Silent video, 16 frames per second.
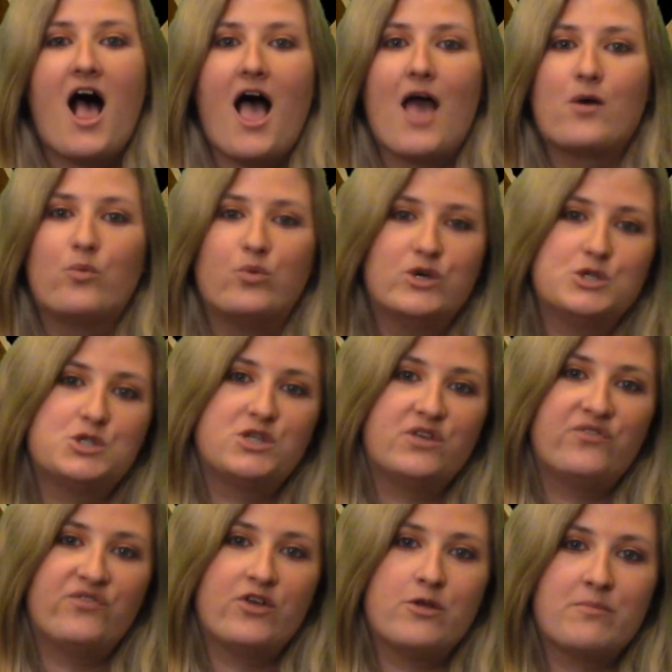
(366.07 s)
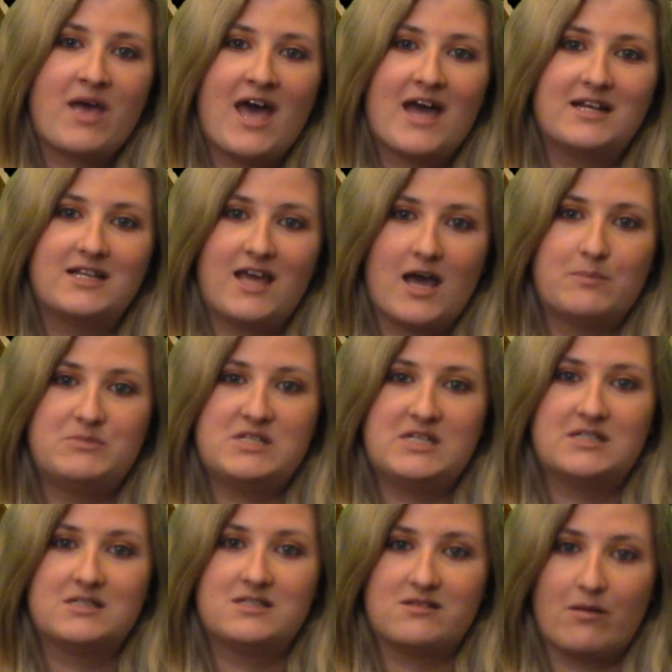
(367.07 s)
I wish the film had kept
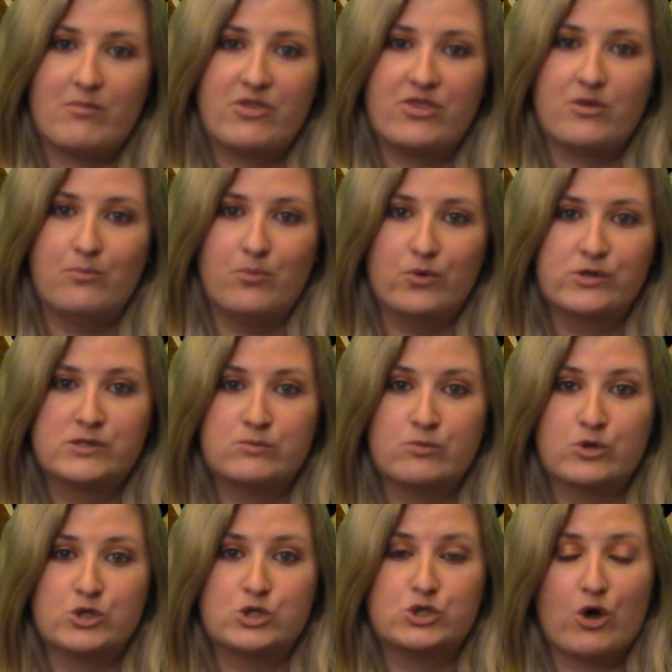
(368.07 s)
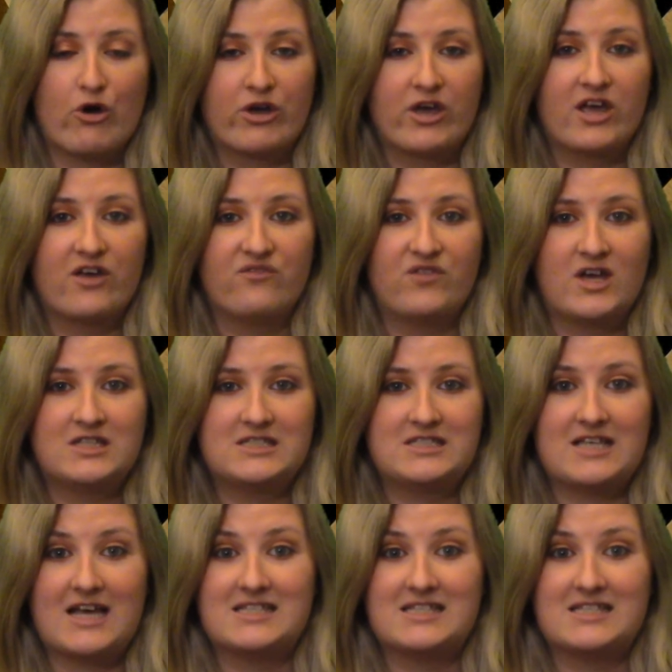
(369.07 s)
in some of the book's more shocking events,